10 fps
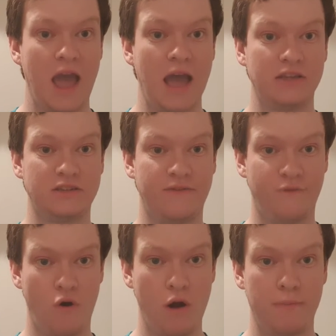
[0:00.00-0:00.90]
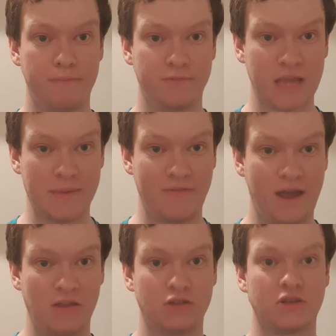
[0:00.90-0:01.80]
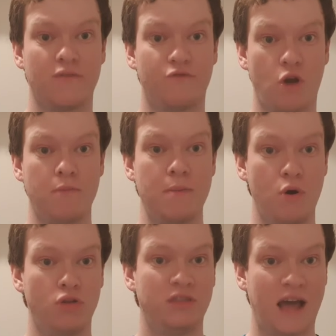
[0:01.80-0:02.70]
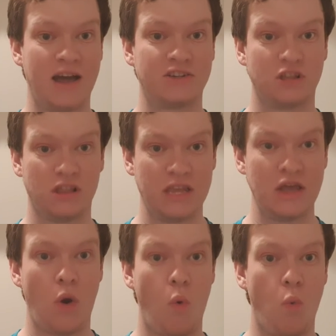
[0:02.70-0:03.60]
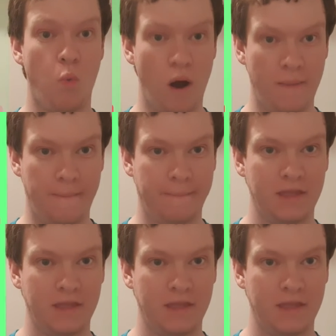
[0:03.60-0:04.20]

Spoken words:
It's the 4 semi-finals from Remote Darts League 1.